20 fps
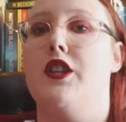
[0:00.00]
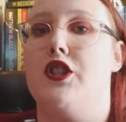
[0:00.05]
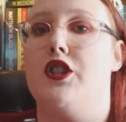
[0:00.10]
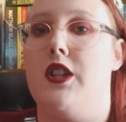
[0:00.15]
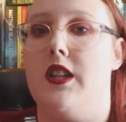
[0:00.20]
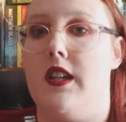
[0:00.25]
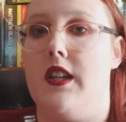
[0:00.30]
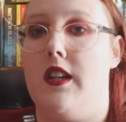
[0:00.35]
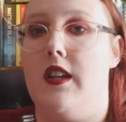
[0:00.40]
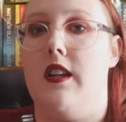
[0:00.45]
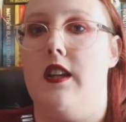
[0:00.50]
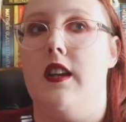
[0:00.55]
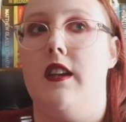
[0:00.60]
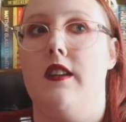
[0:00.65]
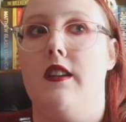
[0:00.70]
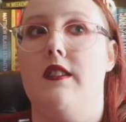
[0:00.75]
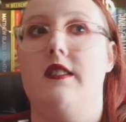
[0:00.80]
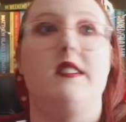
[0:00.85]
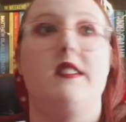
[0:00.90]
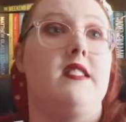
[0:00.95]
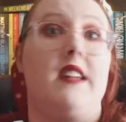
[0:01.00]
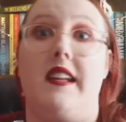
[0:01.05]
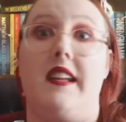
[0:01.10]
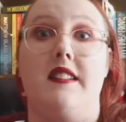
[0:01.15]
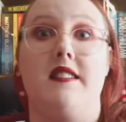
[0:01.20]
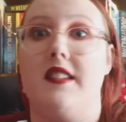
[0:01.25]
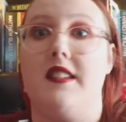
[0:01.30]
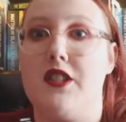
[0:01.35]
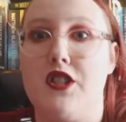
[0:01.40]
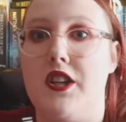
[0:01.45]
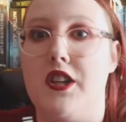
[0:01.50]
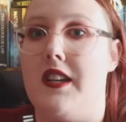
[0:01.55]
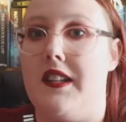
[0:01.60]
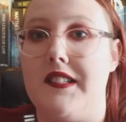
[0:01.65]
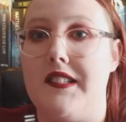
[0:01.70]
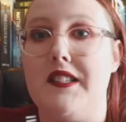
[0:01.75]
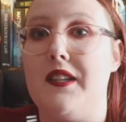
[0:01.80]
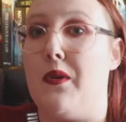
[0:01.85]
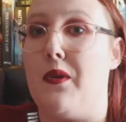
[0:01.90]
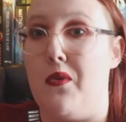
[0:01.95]
and she decides that she
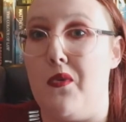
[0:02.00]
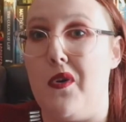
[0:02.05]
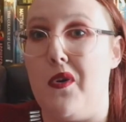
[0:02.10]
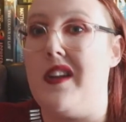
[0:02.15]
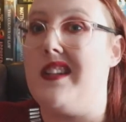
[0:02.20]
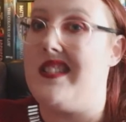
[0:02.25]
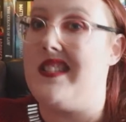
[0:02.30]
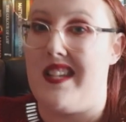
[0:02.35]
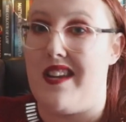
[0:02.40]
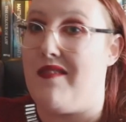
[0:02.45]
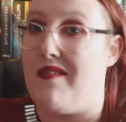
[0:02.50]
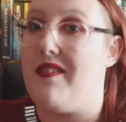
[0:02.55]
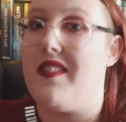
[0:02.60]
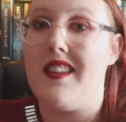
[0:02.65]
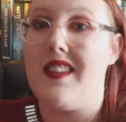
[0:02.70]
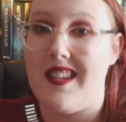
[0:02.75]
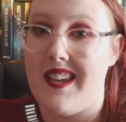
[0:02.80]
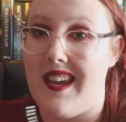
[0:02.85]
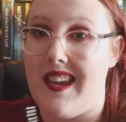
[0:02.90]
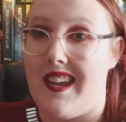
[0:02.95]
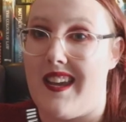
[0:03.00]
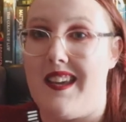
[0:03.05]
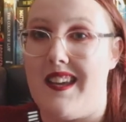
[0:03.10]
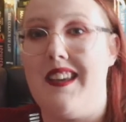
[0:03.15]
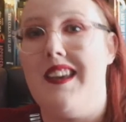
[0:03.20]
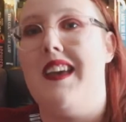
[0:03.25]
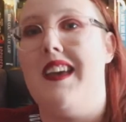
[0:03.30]
needs to go and save the day.